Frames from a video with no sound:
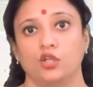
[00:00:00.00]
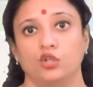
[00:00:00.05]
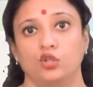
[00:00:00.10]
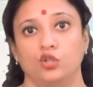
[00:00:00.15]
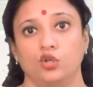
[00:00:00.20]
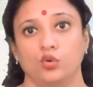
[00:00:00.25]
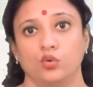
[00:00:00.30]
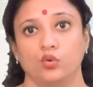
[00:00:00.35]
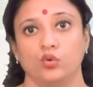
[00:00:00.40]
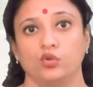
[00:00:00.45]

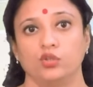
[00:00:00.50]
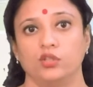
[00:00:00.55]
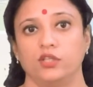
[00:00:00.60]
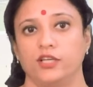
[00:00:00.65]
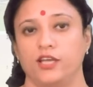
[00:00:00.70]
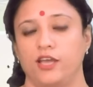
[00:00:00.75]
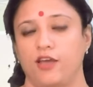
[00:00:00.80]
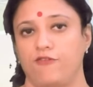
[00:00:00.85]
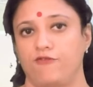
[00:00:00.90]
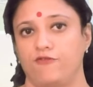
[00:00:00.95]
through
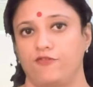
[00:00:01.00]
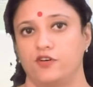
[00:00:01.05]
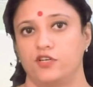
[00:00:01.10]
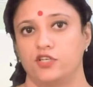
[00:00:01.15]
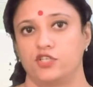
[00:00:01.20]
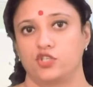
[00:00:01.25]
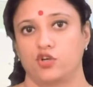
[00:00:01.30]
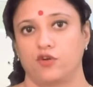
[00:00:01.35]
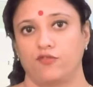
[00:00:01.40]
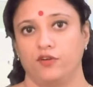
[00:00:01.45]
the
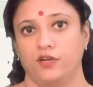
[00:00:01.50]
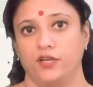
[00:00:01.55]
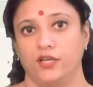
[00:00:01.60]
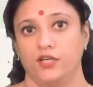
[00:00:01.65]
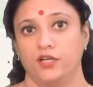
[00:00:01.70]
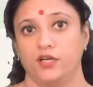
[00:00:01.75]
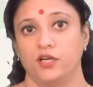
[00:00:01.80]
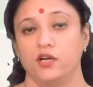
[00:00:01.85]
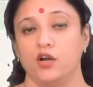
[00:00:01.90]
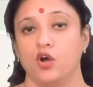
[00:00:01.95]
efforts of
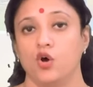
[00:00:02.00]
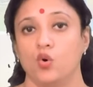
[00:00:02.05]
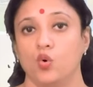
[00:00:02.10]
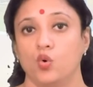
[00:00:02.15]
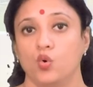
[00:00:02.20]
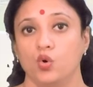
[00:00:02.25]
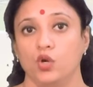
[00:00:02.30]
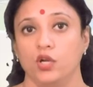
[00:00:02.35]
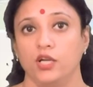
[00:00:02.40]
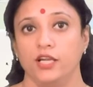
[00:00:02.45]
leader
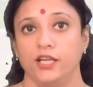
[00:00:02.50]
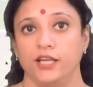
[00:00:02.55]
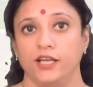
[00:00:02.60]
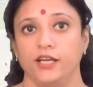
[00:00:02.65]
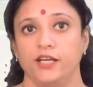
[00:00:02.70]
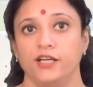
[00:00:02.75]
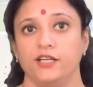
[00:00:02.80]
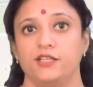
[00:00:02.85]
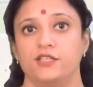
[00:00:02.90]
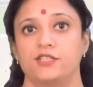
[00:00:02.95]
who
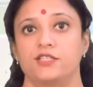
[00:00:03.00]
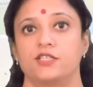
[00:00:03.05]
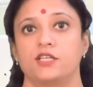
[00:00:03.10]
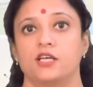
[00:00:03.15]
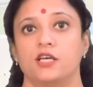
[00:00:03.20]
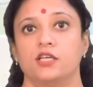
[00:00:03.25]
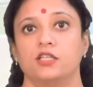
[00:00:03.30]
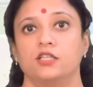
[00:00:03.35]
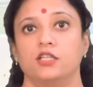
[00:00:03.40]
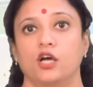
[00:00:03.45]

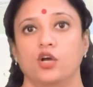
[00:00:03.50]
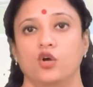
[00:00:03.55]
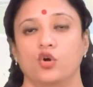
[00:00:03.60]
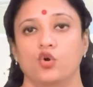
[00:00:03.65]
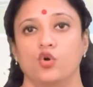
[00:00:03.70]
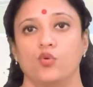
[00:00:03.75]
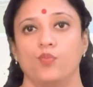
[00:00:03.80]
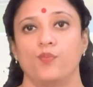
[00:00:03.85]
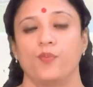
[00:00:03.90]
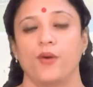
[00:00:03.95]
leads the
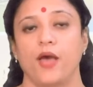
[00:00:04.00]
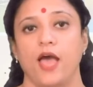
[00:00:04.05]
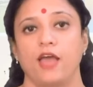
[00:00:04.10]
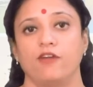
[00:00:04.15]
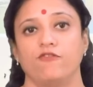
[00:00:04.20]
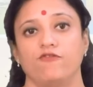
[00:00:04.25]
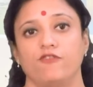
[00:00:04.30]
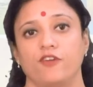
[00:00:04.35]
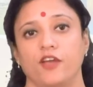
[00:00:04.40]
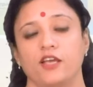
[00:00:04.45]
group
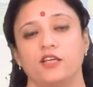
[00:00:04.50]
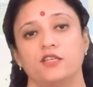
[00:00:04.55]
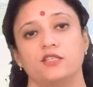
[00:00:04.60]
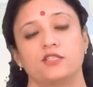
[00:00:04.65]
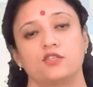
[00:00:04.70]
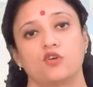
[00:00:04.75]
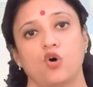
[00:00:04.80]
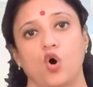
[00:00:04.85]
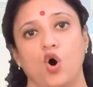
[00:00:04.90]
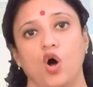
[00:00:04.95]
and
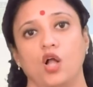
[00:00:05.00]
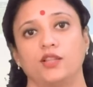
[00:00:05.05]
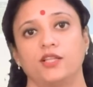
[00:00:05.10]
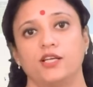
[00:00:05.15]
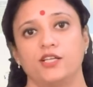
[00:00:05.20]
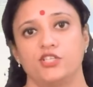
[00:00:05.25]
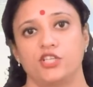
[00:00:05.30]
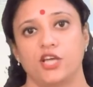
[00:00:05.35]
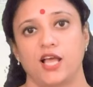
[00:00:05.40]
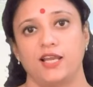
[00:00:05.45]
face all
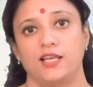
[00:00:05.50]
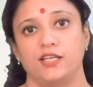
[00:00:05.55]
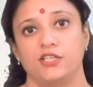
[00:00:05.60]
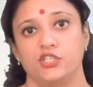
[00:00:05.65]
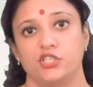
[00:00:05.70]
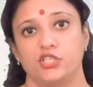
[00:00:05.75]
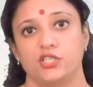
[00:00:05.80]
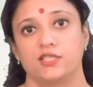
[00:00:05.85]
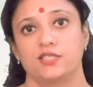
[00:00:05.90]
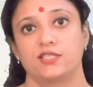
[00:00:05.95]
the
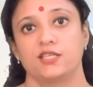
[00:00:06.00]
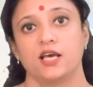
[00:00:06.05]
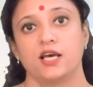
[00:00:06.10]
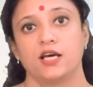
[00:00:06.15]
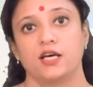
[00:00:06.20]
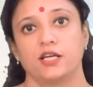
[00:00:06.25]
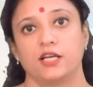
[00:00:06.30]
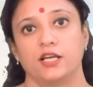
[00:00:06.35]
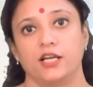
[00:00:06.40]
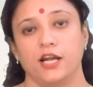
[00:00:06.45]
challenges
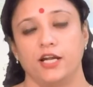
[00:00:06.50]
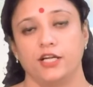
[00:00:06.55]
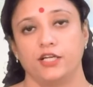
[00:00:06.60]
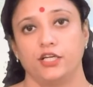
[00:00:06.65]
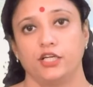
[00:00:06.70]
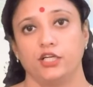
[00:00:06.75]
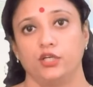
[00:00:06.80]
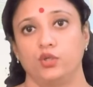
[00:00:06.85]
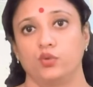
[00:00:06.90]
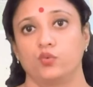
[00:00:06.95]

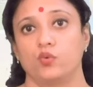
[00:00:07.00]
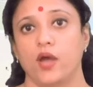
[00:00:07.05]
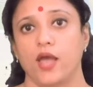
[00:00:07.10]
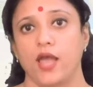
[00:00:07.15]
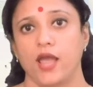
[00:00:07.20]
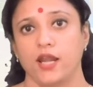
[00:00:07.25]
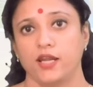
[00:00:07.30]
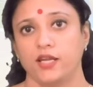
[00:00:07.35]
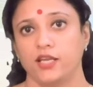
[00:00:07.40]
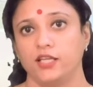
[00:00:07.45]
related to
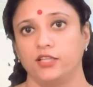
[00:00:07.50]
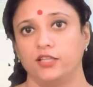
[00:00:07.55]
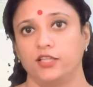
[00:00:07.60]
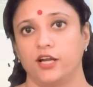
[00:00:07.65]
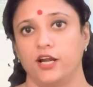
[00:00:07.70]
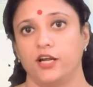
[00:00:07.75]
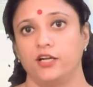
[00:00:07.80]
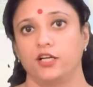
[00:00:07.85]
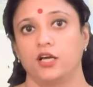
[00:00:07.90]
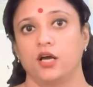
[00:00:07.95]
any
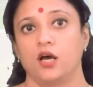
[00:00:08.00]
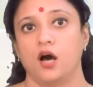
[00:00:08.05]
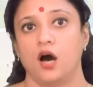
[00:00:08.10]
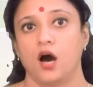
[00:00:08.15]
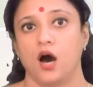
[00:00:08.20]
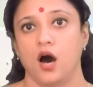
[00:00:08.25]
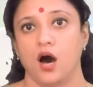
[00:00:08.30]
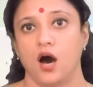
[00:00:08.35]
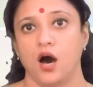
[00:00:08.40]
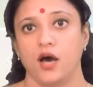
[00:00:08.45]
threat
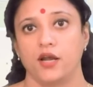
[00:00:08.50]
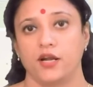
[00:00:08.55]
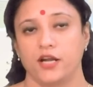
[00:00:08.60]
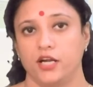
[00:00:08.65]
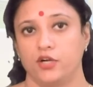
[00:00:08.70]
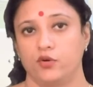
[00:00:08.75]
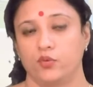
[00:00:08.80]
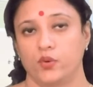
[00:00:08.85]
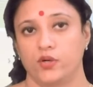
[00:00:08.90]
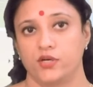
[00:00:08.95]
or
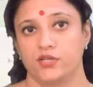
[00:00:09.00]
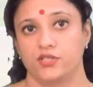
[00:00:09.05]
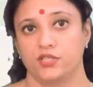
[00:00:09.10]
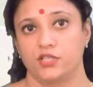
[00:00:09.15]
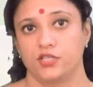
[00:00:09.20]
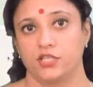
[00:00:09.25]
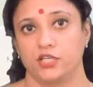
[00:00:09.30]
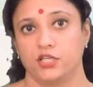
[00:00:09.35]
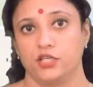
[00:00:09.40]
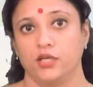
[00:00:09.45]

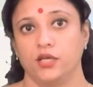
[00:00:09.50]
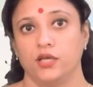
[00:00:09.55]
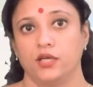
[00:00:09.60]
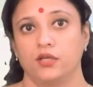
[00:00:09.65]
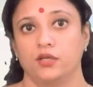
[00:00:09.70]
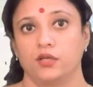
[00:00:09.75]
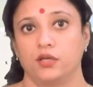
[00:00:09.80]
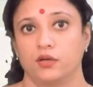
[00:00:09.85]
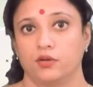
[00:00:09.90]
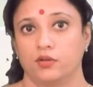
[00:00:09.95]
adversity
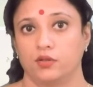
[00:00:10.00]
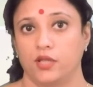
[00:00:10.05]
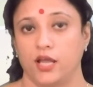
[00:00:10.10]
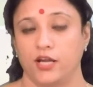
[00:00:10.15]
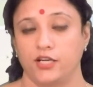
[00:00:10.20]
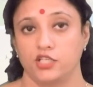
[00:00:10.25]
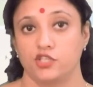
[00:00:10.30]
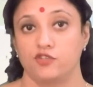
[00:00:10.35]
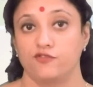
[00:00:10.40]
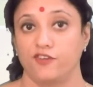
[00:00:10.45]

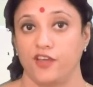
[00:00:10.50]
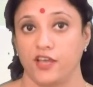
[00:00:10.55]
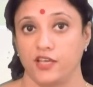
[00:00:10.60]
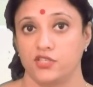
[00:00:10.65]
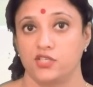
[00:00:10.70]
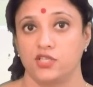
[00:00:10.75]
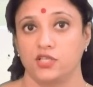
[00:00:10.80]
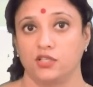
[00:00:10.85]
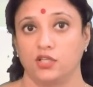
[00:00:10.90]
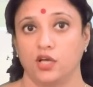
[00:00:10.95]
that is
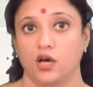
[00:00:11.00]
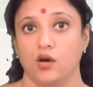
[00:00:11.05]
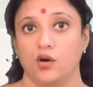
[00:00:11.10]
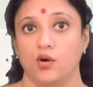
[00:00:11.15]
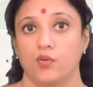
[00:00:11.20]
faced in the